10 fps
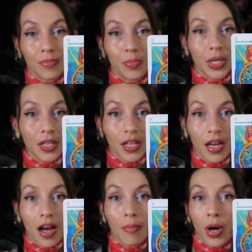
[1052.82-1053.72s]
be
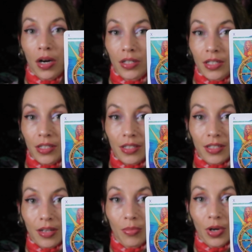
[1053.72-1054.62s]
a partner to
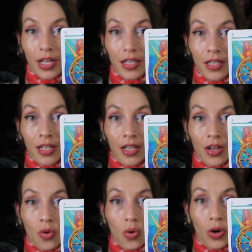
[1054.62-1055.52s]
someone,
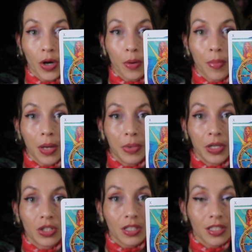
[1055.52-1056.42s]
or maybe
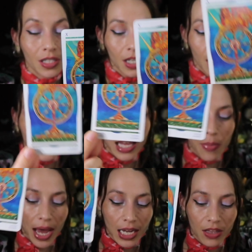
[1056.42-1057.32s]
just get
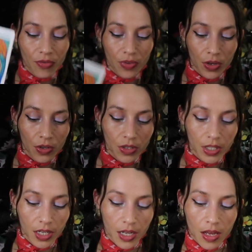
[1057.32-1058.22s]
back in the field
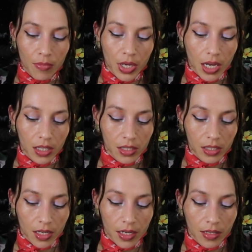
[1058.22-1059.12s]

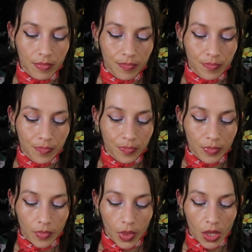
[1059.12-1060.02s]
because um,
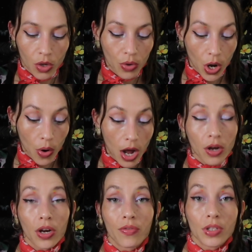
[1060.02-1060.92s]
you know how
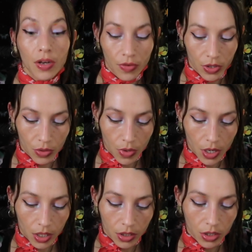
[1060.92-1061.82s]
good of a lover you
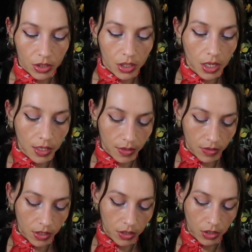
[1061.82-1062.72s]
are. There's a lot of,
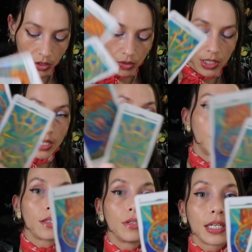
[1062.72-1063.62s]
there's two
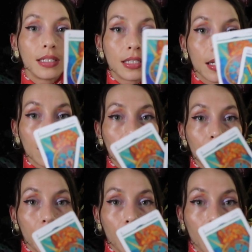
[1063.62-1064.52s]
tens, so ten ten could
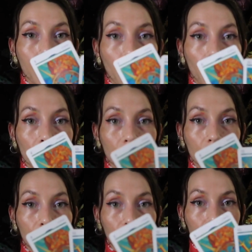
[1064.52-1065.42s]
be important
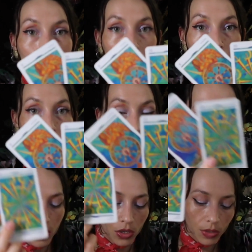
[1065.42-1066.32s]
to you, or
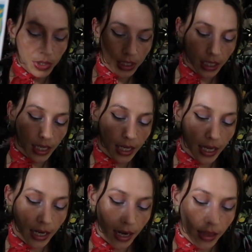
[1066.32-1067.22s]
you could be seeing
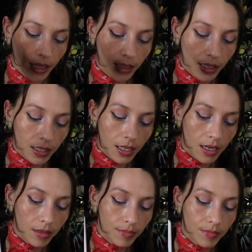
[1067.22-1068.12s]
it. I think that
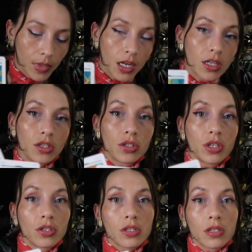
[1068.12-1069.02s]
um, you're,
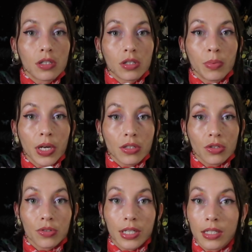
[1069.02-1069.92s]
there's a, just been a
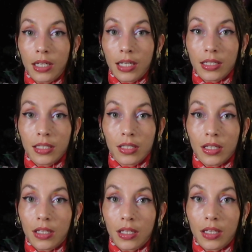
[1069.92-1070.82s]
strictness
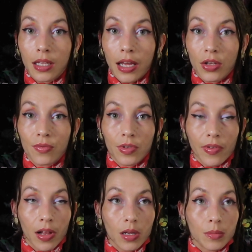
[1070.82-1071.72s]
that you've
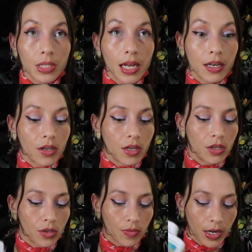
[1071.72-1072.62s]
developed, and
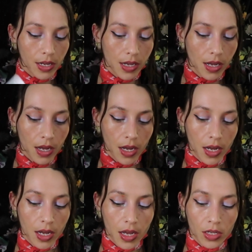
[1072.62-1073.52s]
you're ready
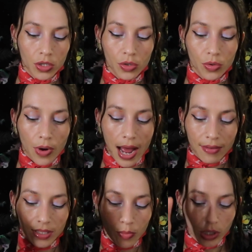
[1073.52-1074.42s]
to
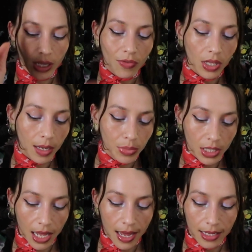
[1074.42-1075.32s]
have someone level up to
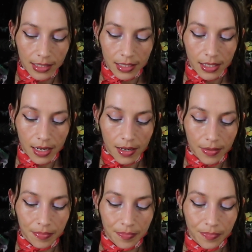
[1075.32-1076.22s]
that,
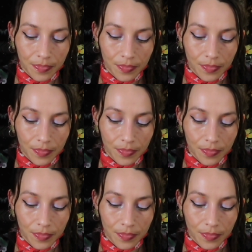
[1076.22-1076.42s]
um,